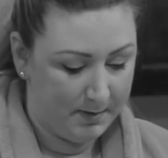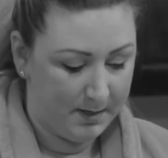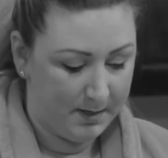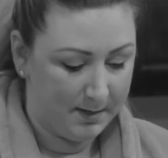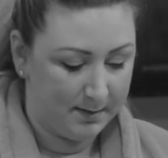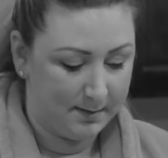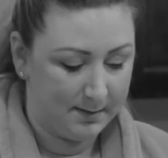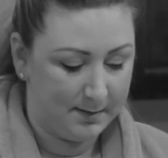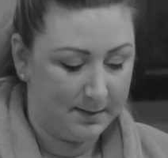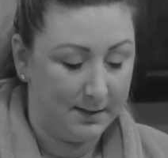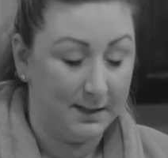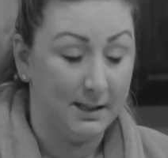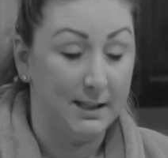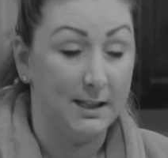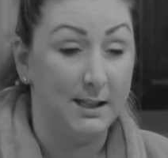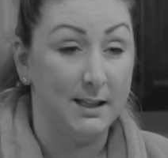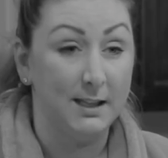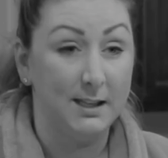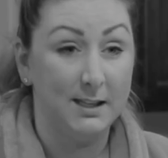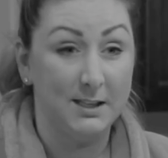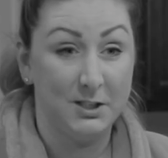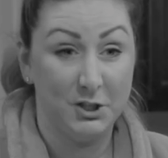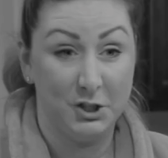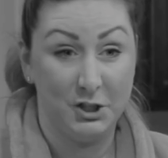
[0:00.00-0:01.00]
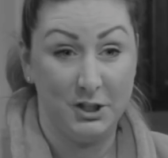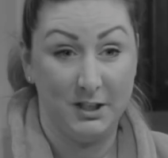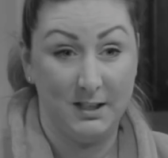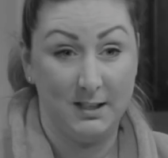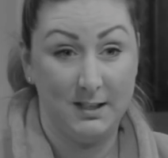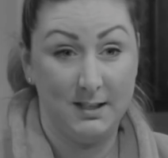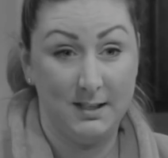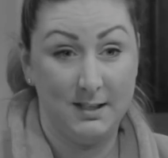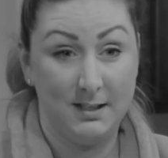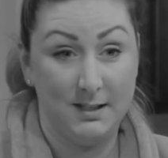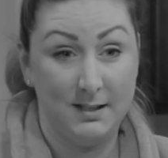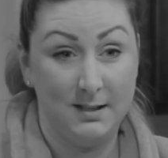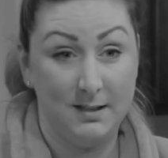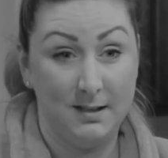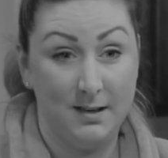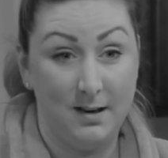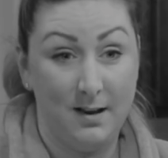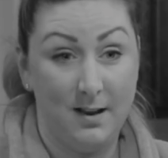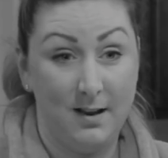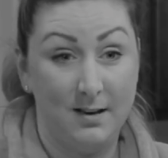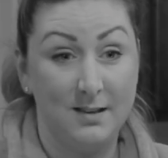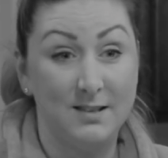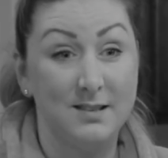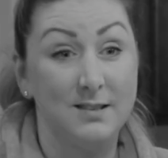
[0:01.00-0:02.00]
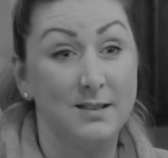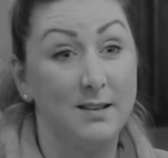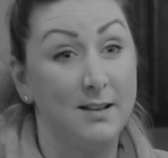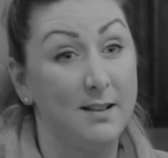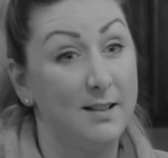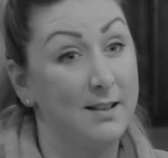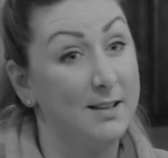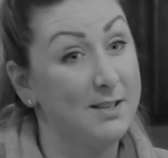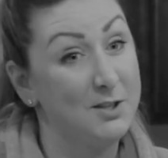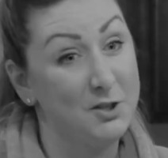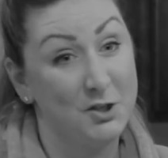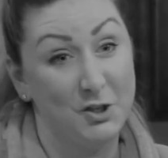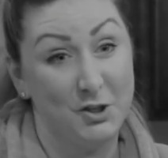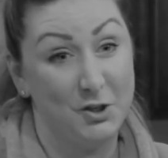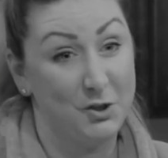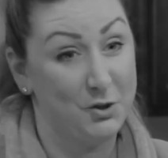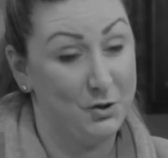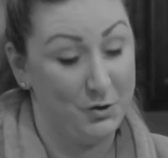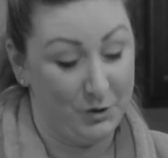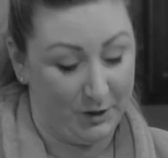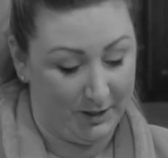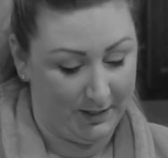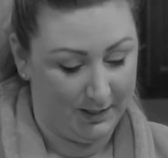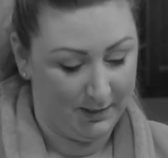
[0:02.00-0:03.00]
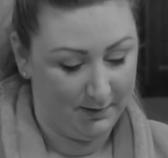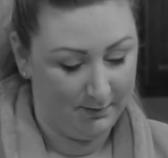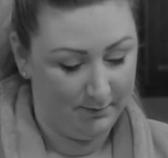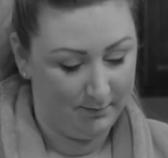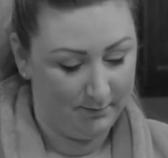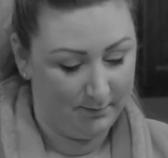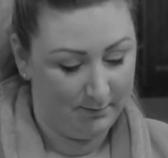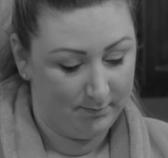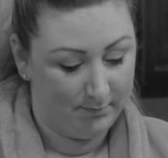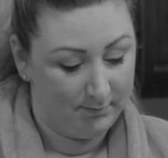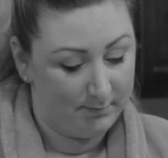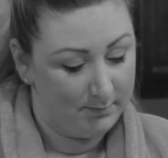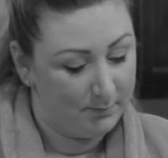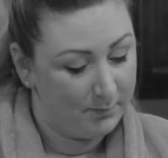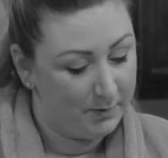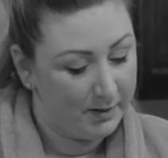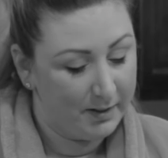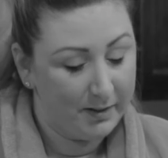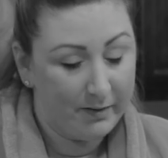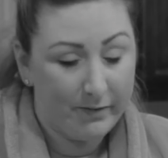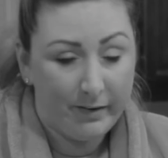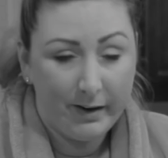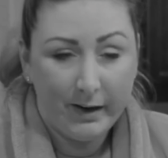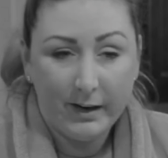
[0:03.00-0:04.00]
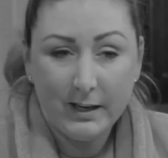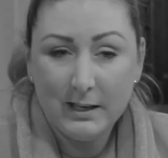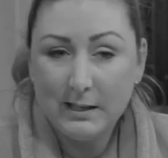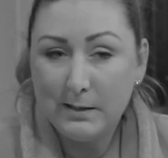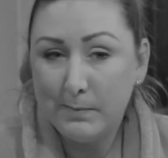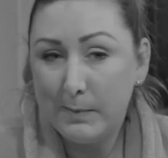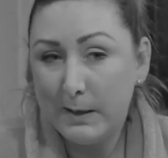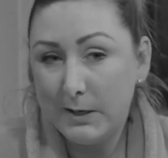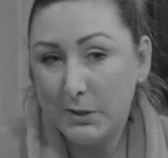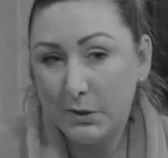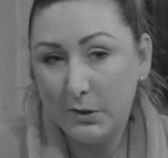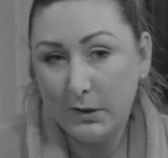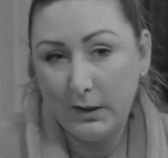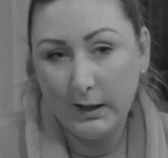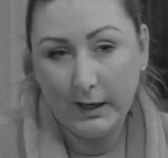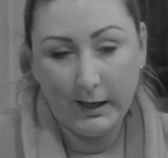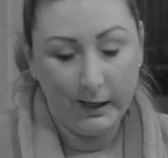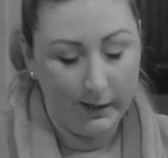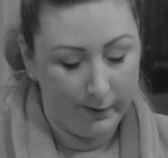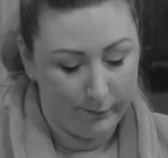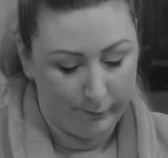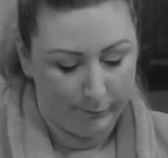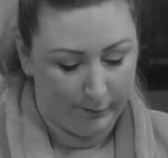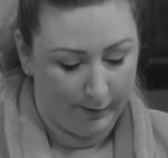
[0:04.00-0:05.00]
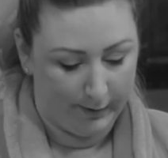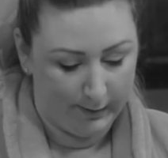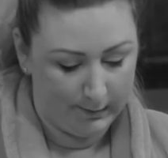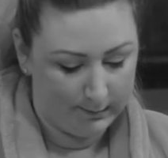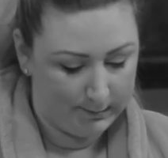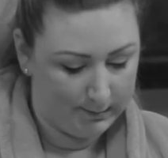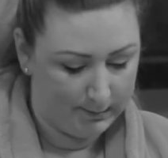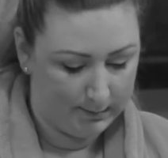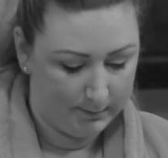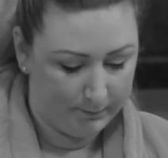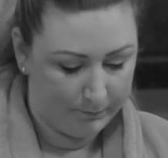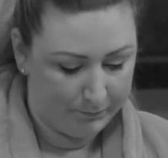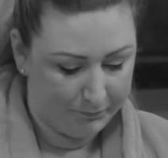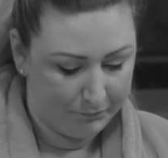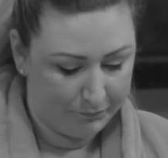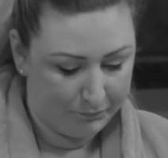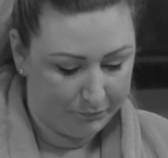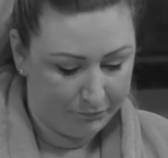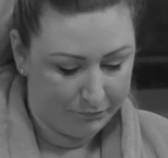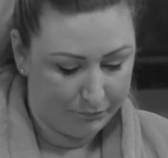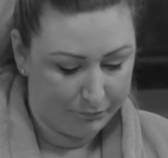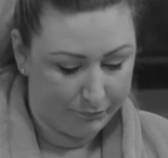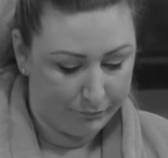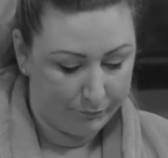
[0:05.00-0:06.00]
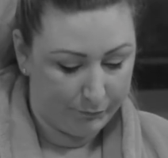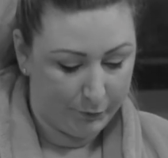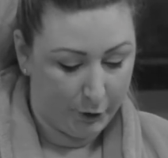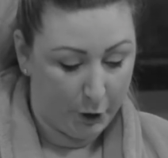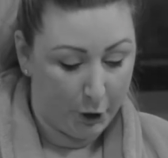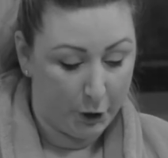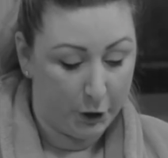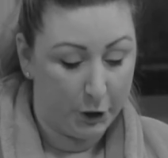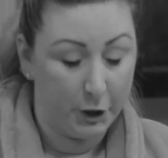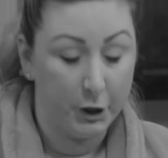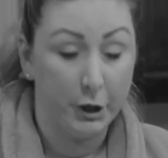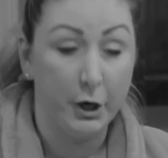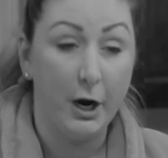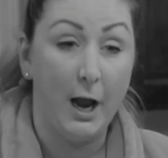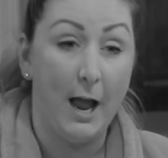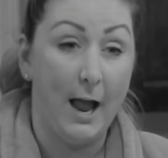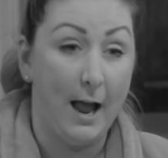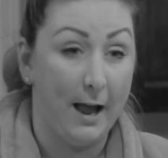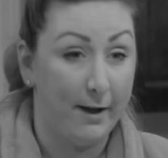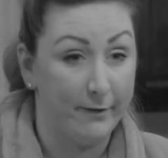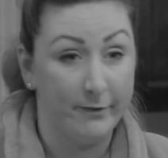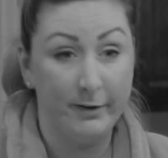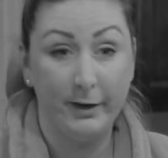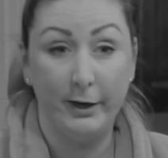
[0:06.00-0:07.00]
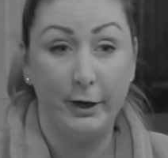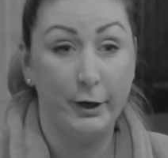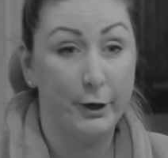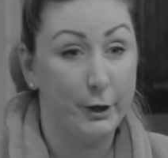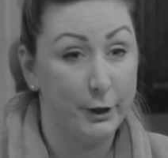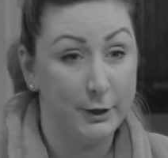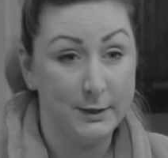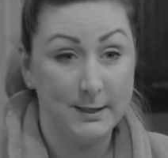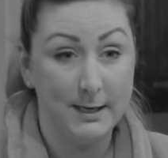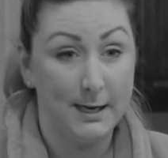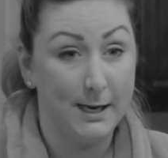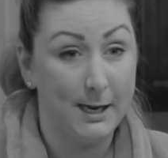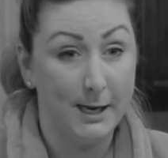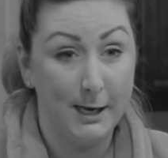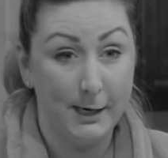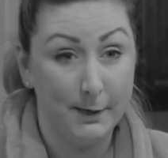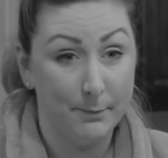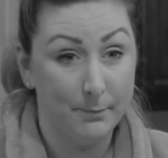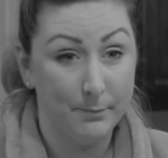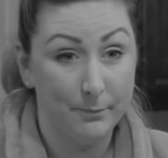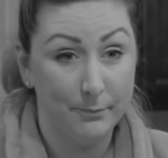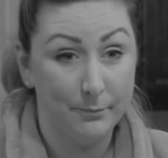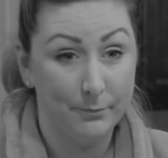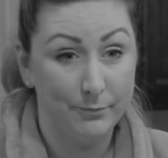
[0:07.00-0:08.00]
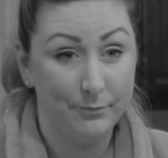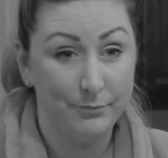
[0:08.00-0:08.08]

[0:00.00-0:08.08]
this delicious, delicious treat with a very special lady friend. You're having a good time.